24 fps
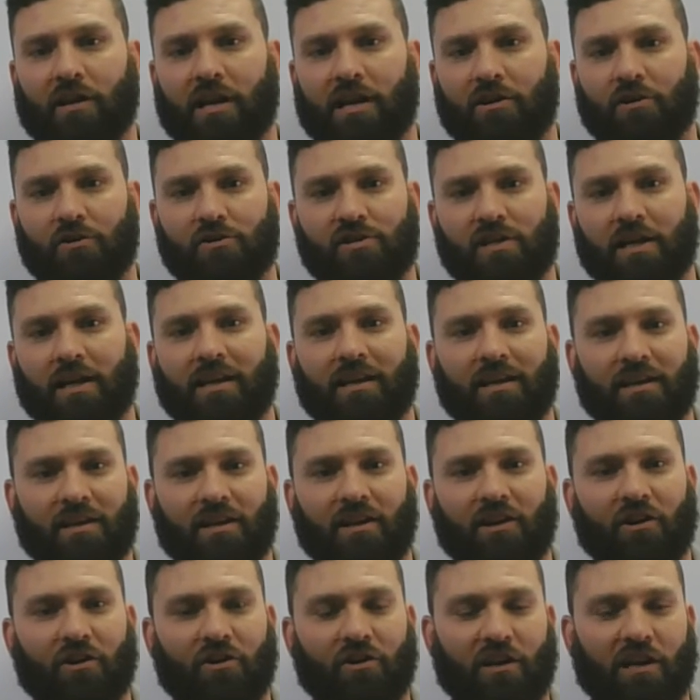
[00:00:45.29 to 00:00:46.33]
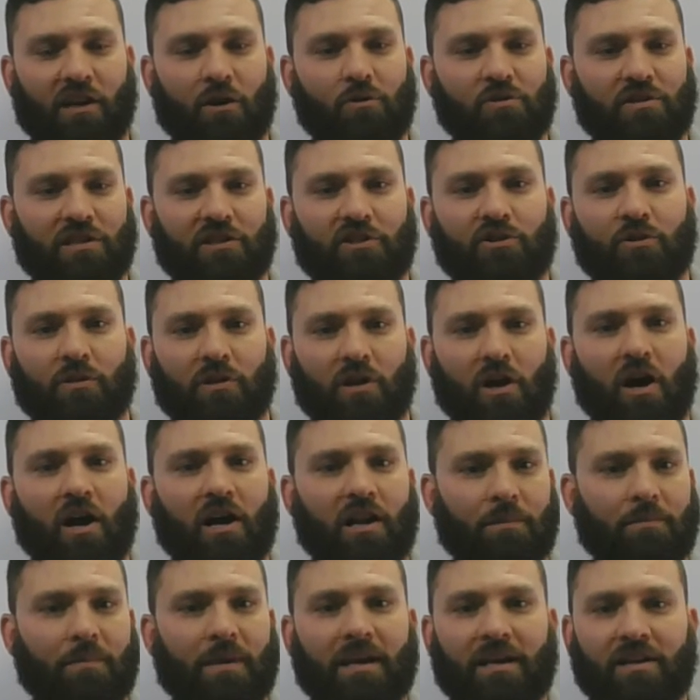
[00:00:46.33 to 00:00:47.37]
and your second year it goes into an
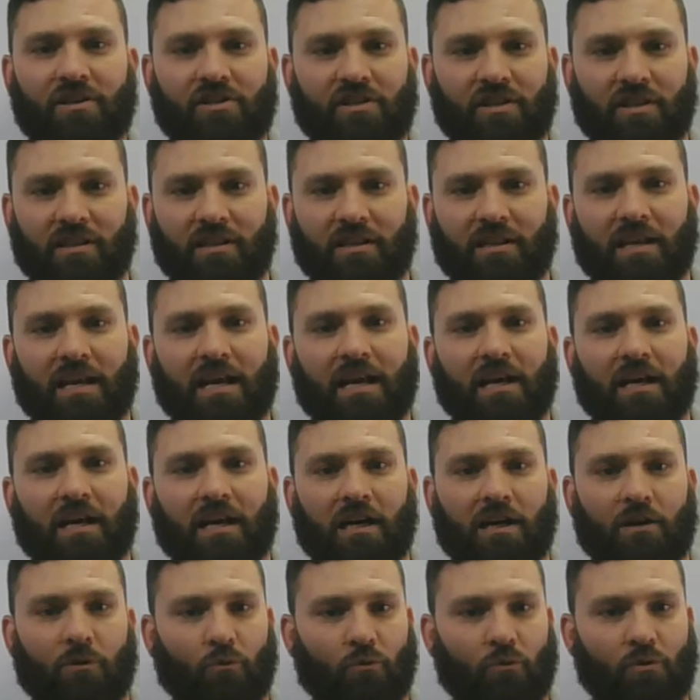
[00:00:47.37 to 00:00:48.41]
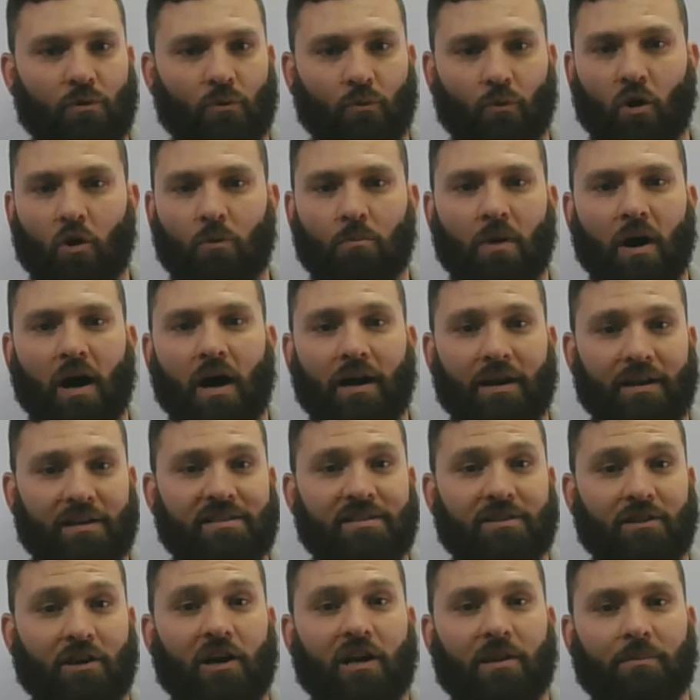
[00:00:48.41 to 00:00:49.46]
automation, robotics
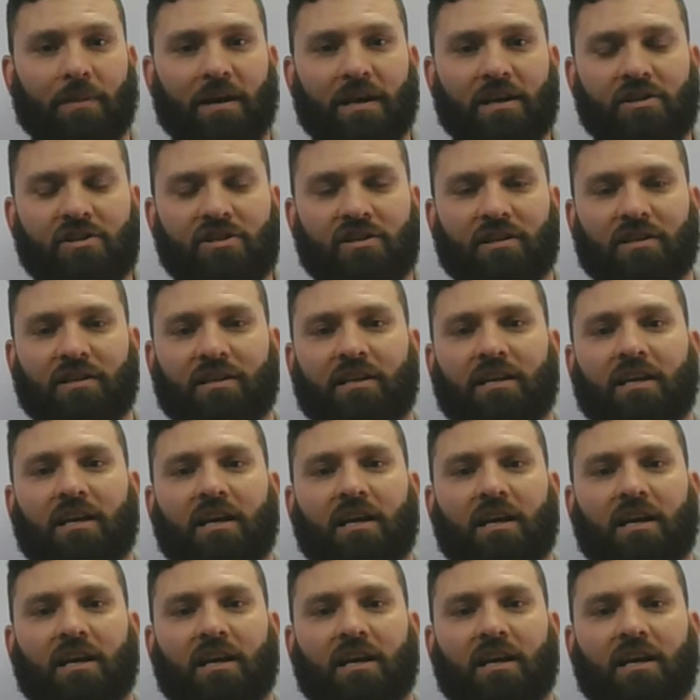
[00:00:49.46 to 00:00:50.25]
and automation